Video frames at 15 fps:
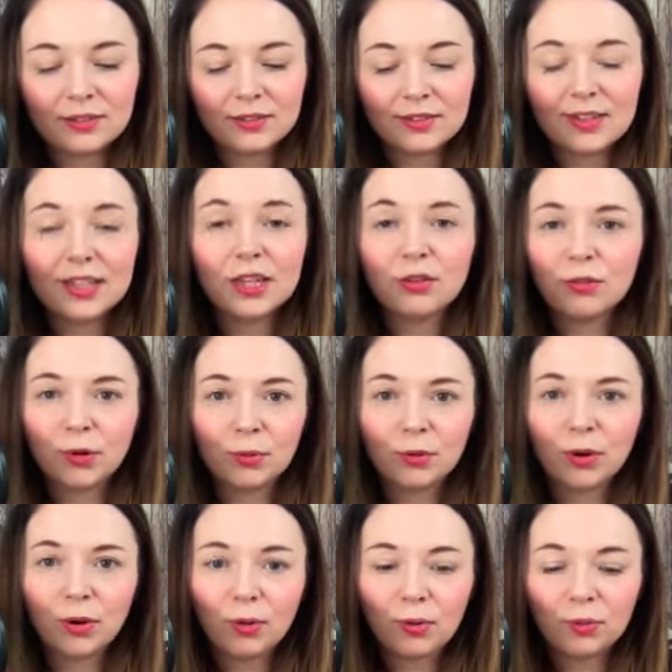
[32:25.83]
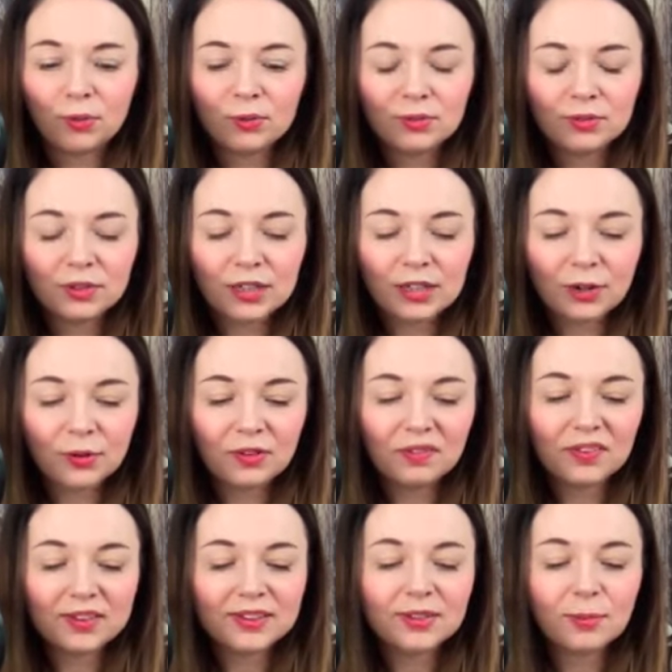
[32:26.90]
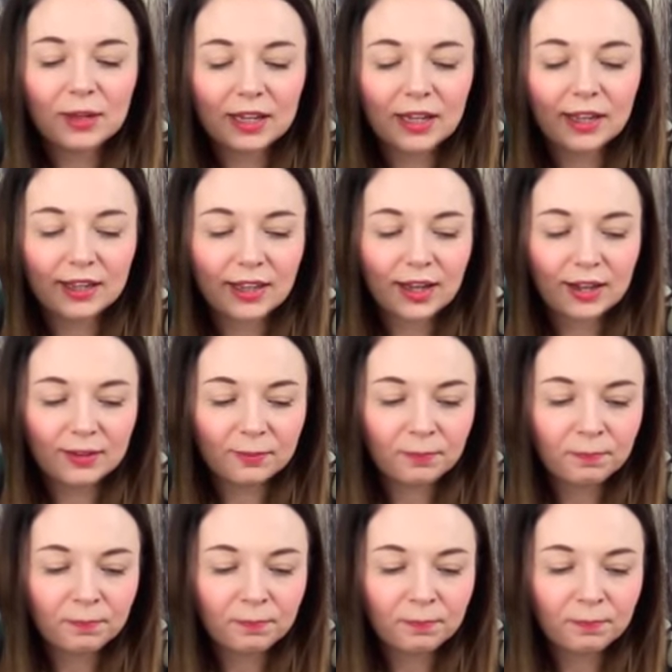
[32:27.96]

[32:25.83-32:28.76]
dig your own hole. You know, it feels a bit like that.